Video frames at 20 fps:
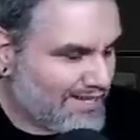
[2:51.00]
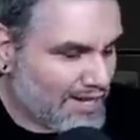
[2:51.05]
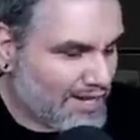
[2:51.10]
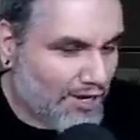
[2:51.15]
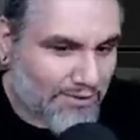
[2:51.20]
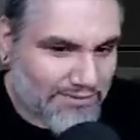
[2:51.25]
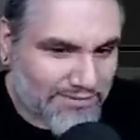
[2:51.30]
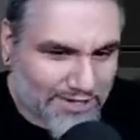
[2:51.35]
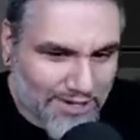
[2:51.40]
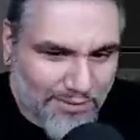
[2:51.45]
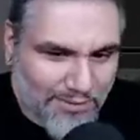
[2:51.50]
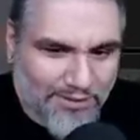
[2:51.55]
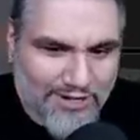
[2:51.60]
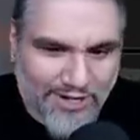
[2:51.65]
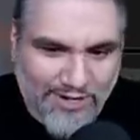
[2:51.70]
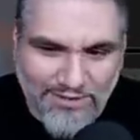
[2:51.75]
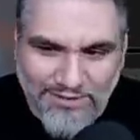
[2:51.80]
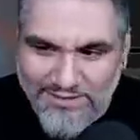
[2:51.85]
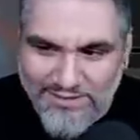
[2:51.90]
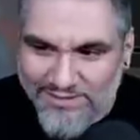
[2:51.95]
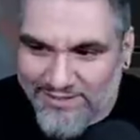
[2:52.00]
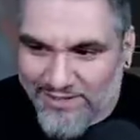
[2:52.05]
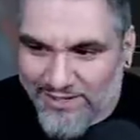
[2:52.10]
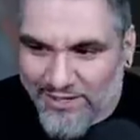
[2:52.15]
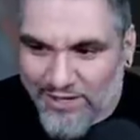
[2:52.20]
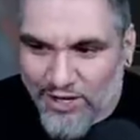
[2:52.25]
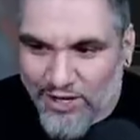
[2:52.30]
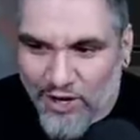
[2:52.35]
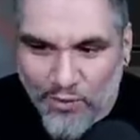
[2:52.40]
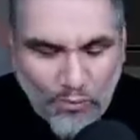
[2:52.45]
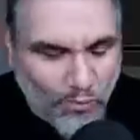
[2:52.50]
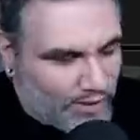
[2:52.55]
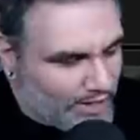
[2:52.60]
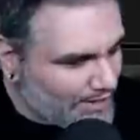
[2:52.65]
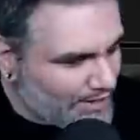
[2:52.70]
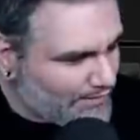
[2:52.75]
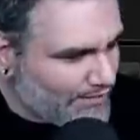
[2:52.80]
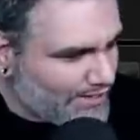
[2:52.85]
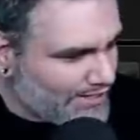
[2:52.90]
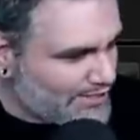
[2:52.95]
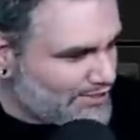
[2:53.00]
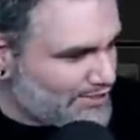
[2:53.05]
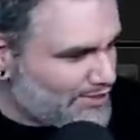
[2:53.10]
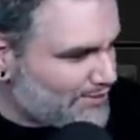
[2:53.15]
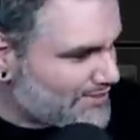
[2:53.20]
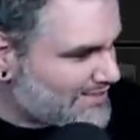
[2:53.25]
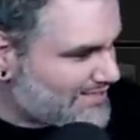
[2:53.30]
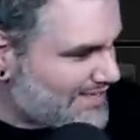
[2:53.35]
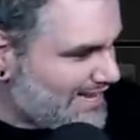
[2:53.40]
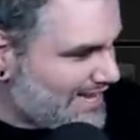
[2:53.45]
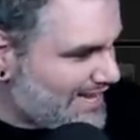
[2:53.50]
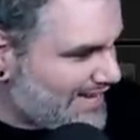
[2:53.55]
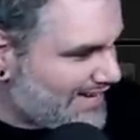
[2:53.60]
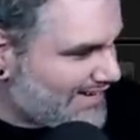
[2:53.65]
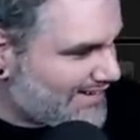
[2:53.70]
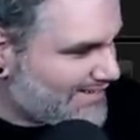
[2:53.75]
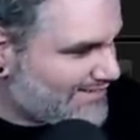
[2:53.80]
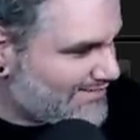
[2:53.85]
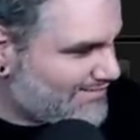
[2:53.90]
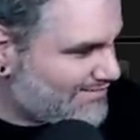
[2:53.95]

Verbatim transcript: No, no one knows. Whatever it is you're saying,